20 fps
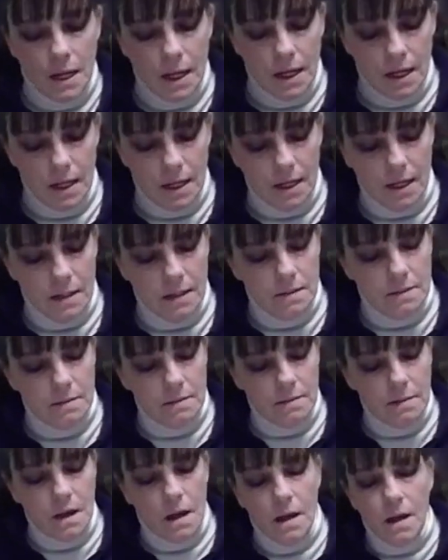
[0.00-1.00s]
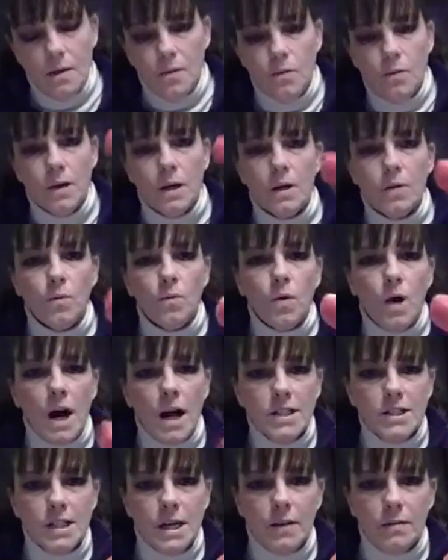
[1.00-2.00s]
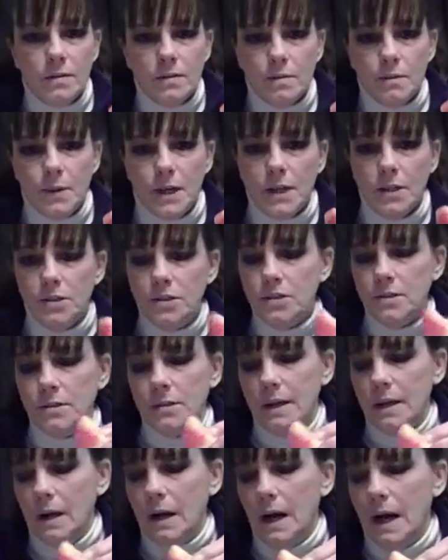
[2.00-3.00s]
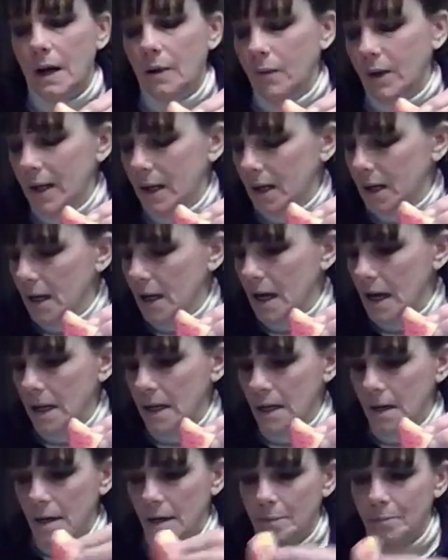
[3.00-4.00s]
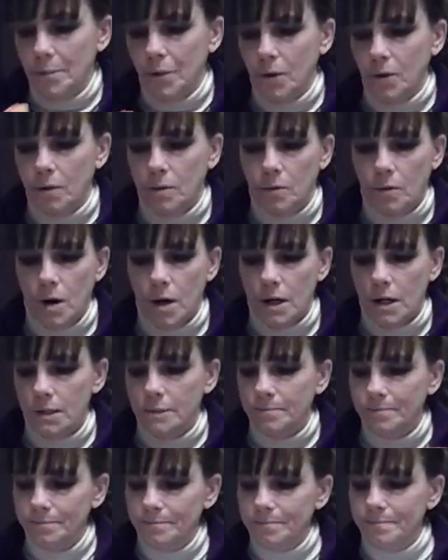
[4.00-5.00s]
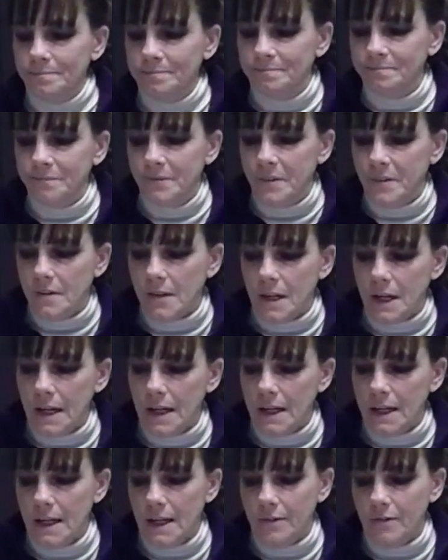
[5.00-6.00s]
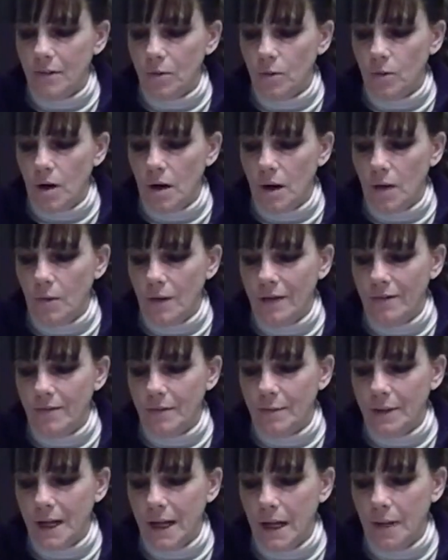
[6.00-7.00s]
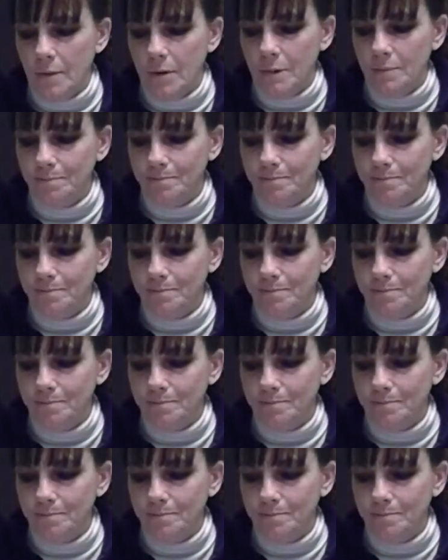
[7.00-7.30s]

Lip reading: is we're going to wash out the sponge. Now, I went and got a bowl of water so that I didn't have to walk away from the camera.